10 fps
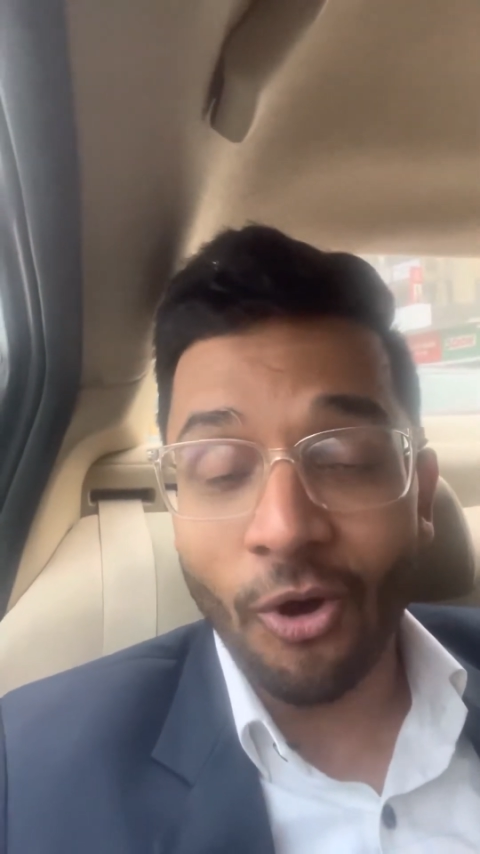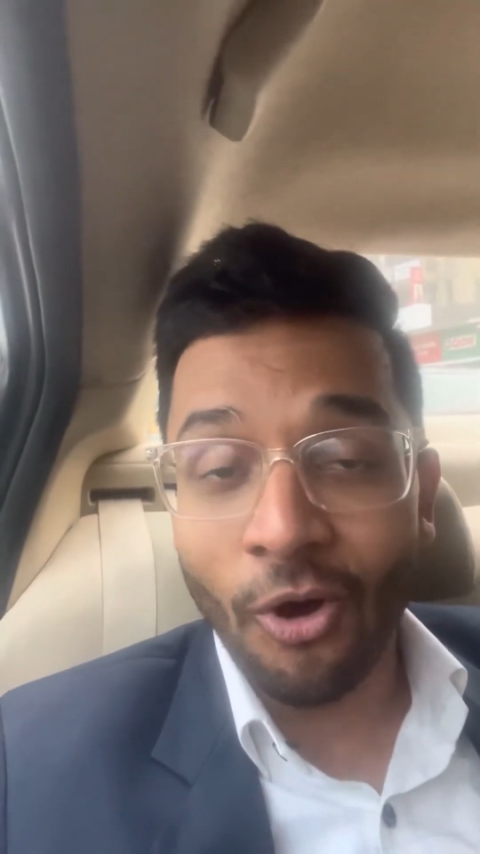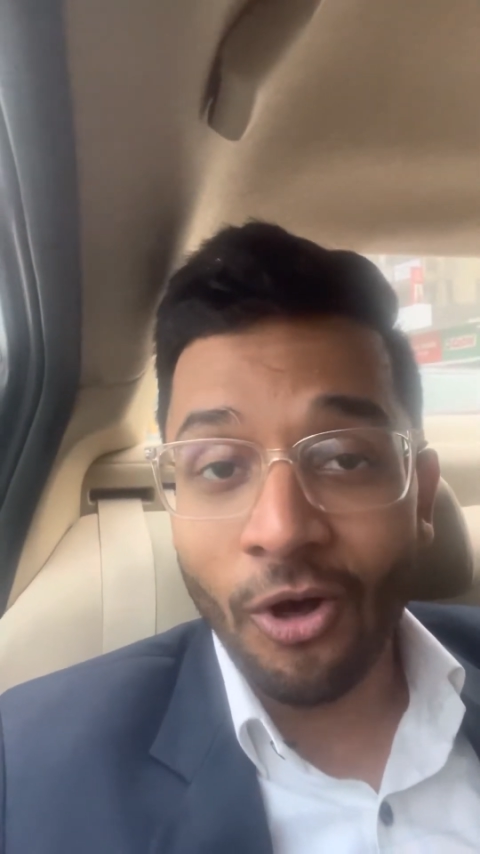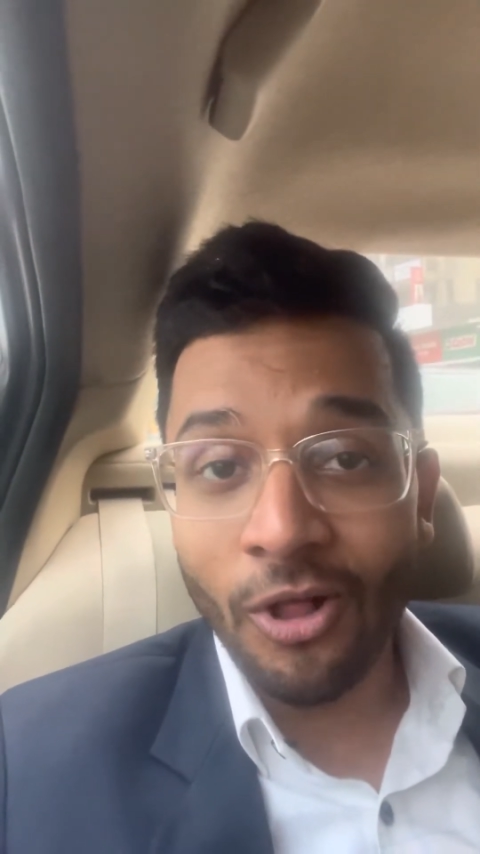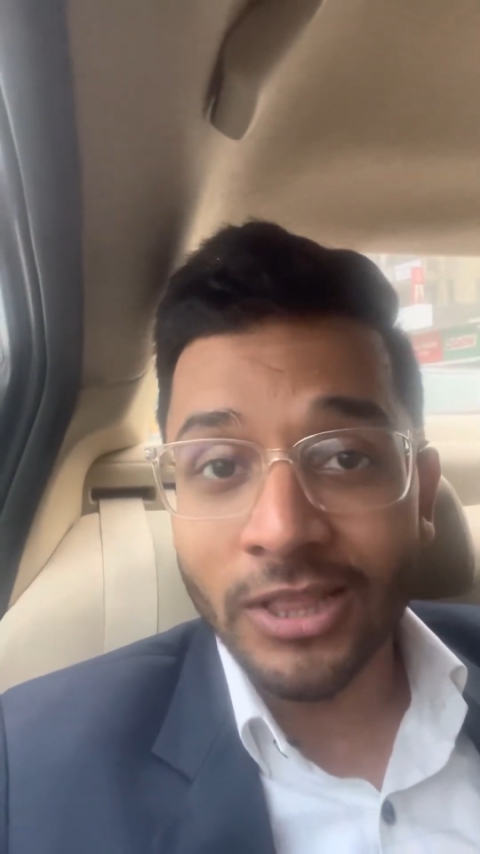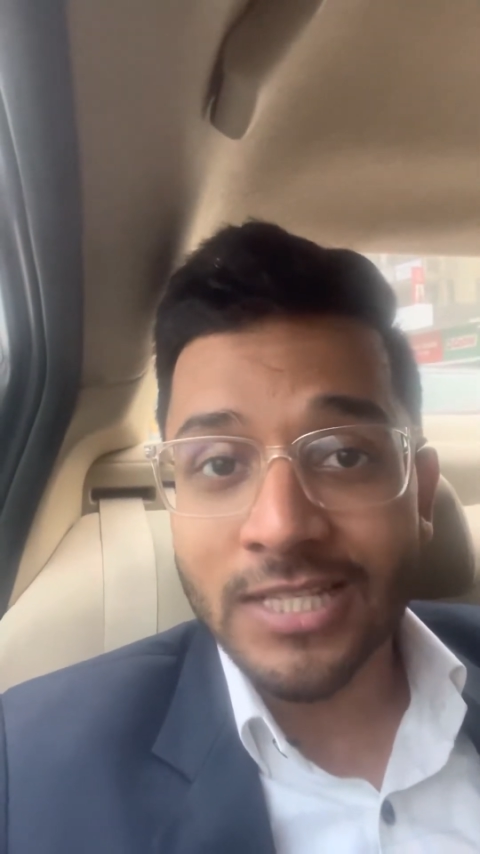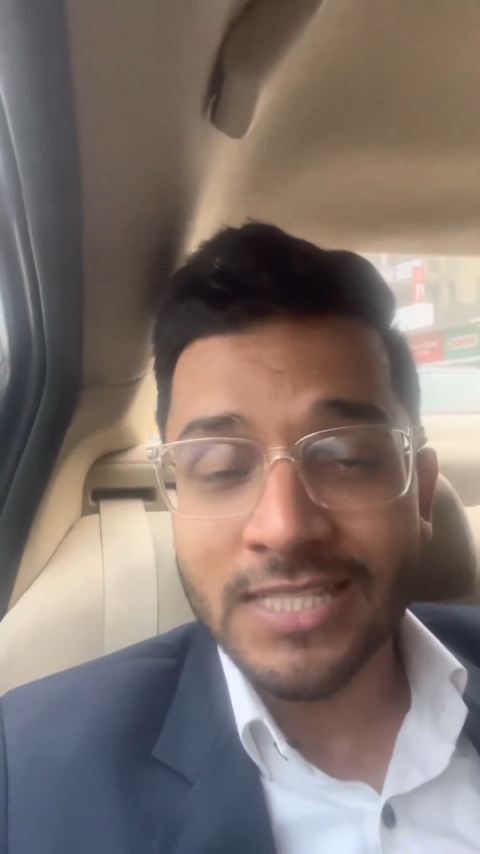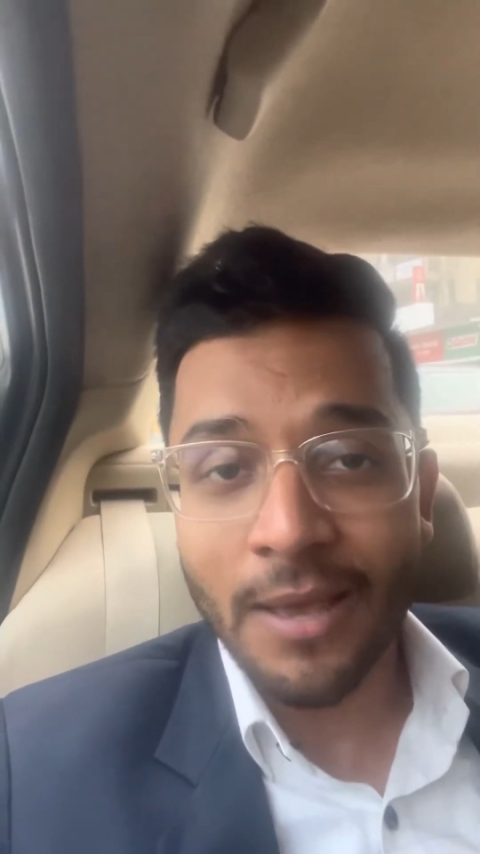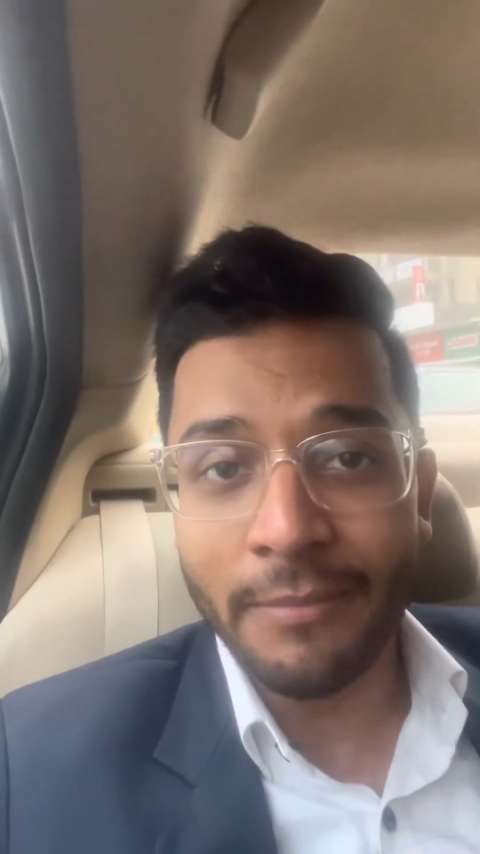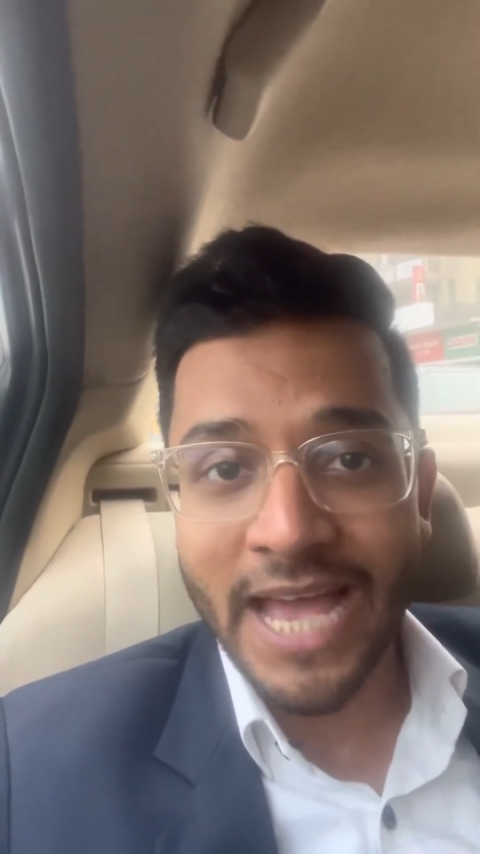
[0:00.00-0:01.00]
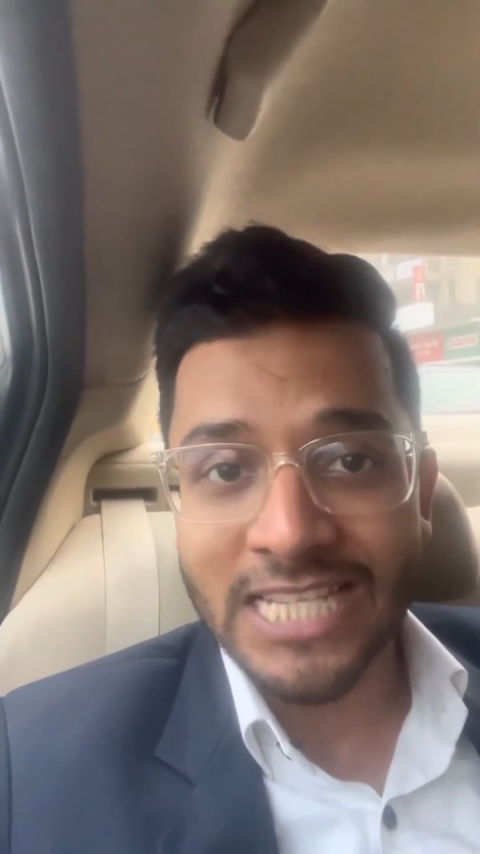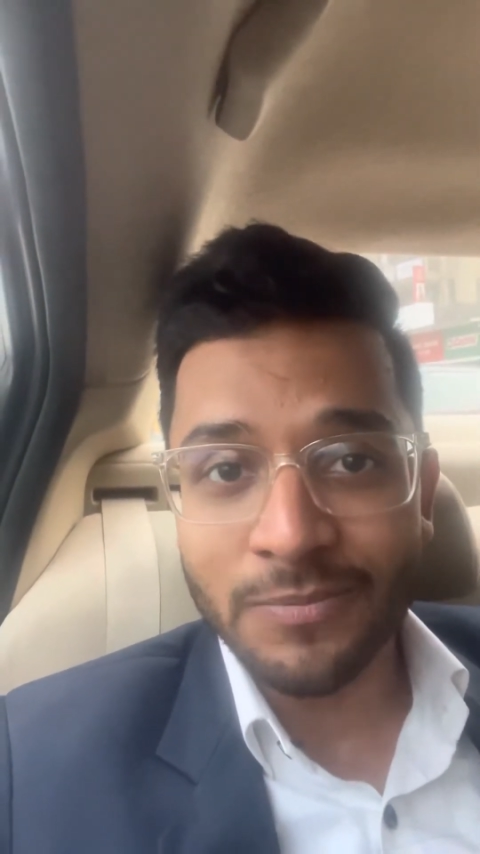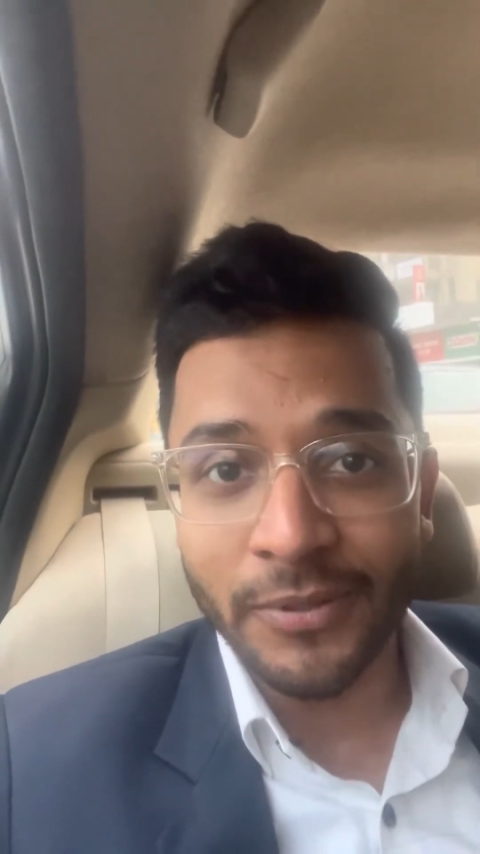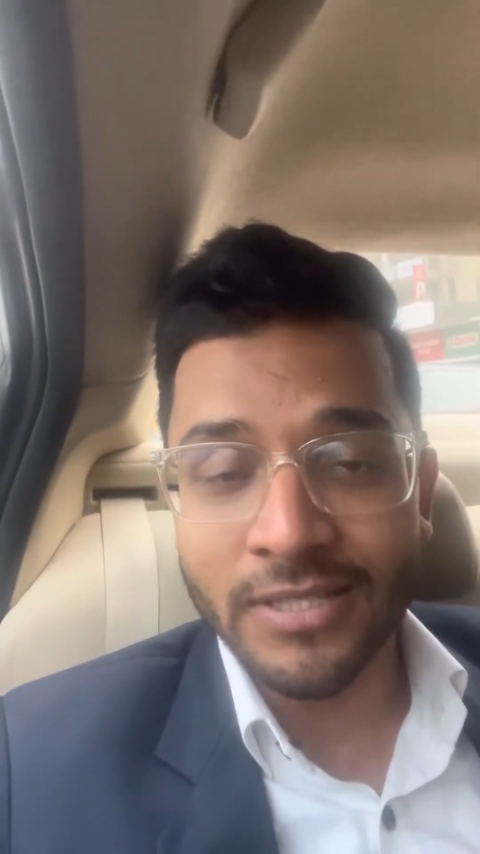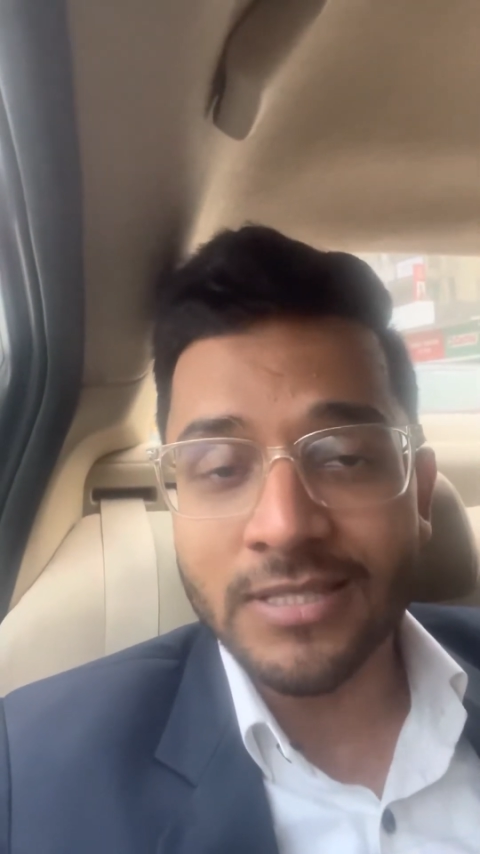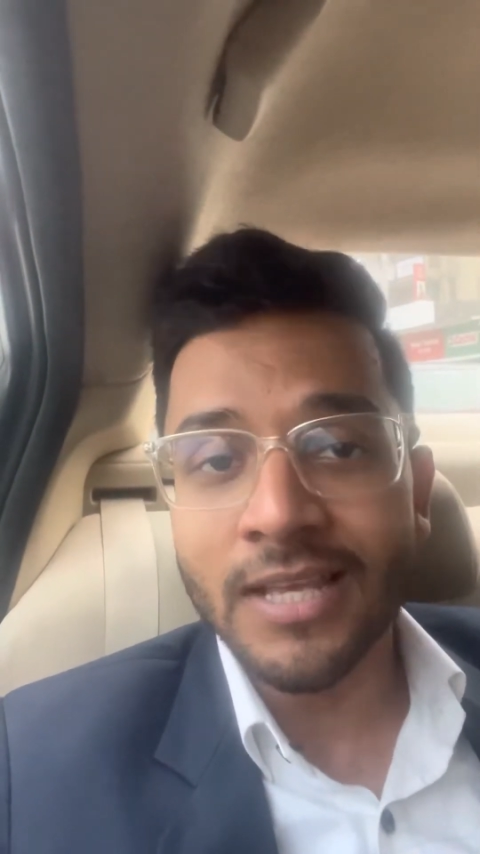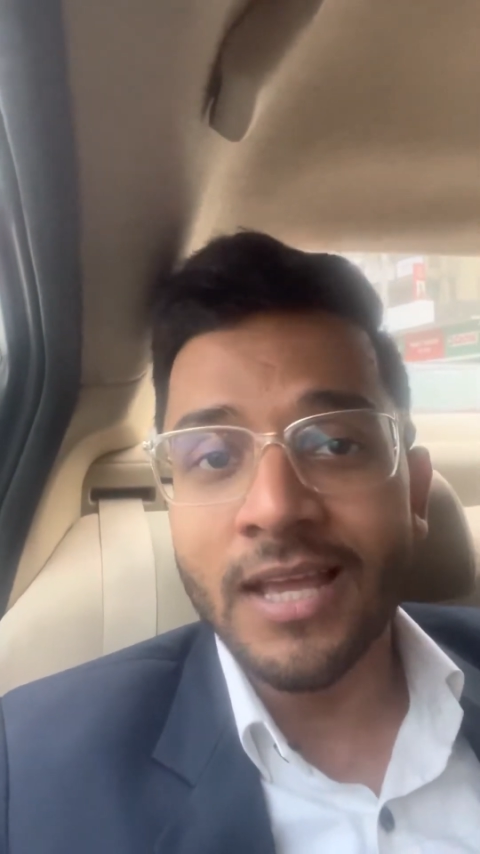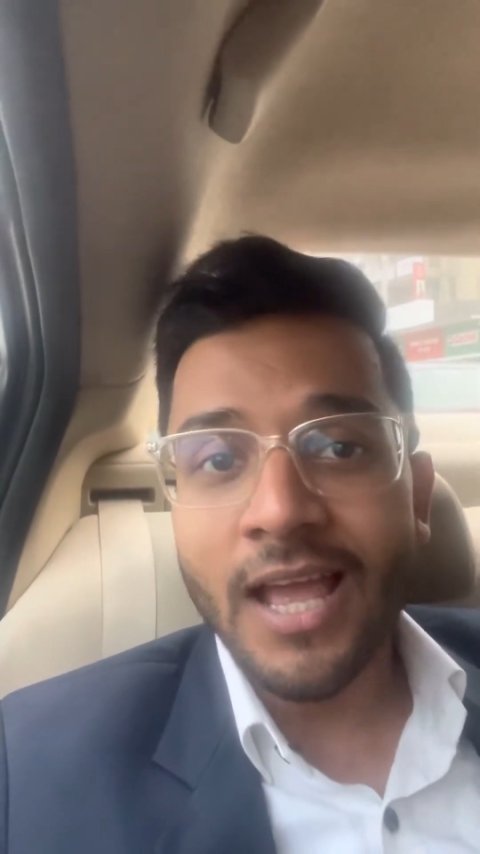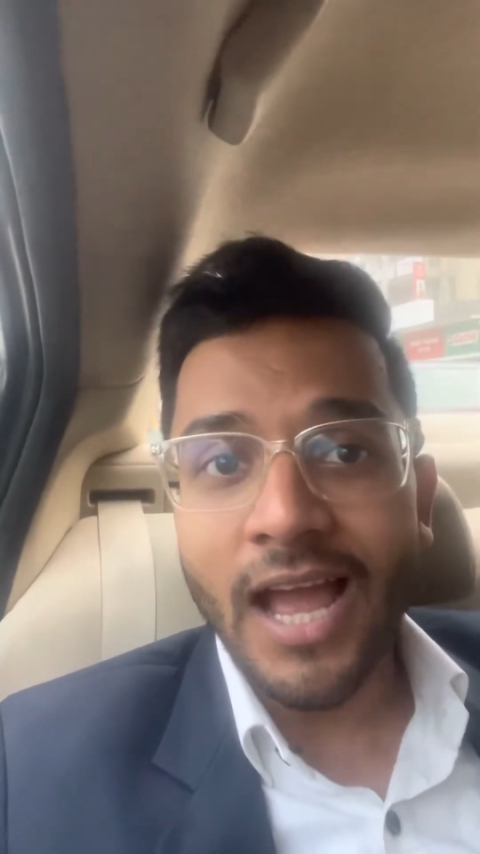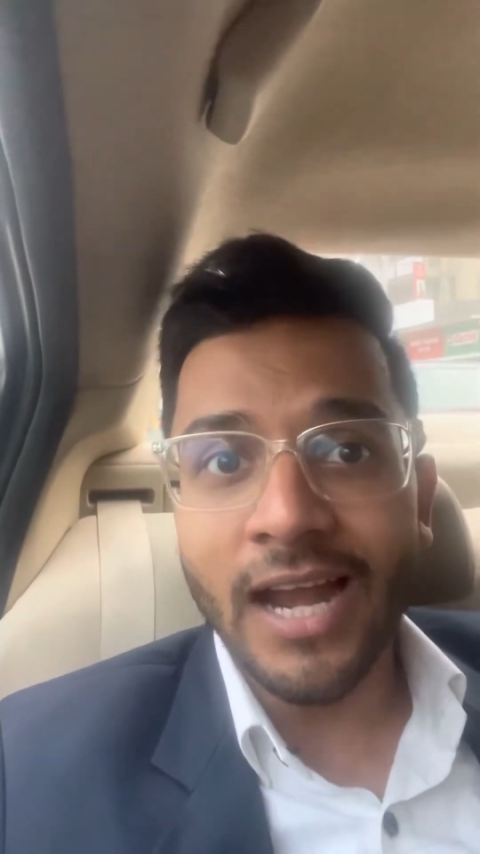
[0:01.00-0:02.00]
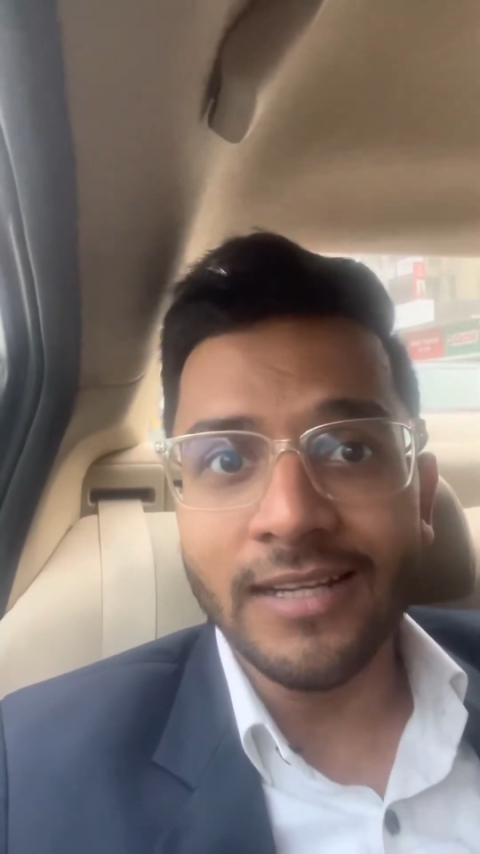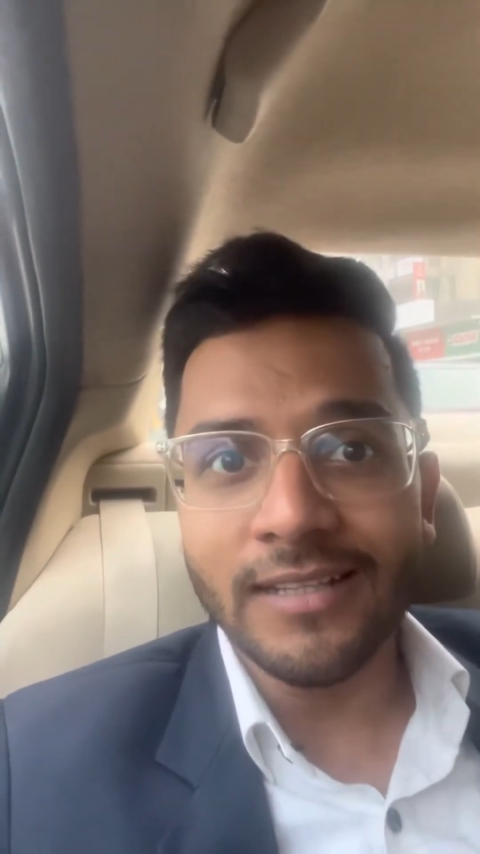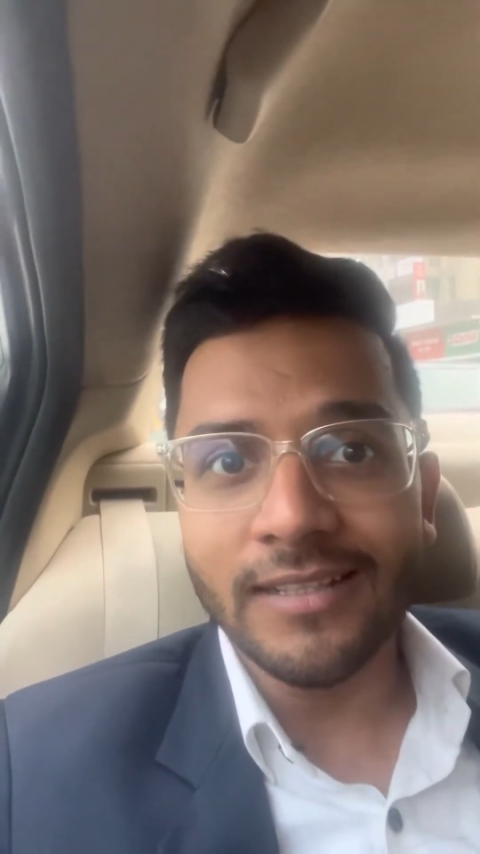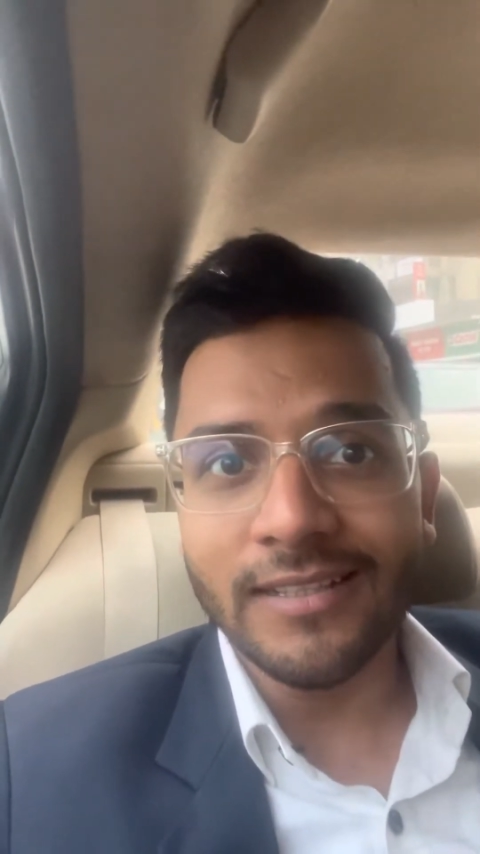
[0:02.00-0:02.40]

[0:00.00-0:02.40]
all the CMA aspirants and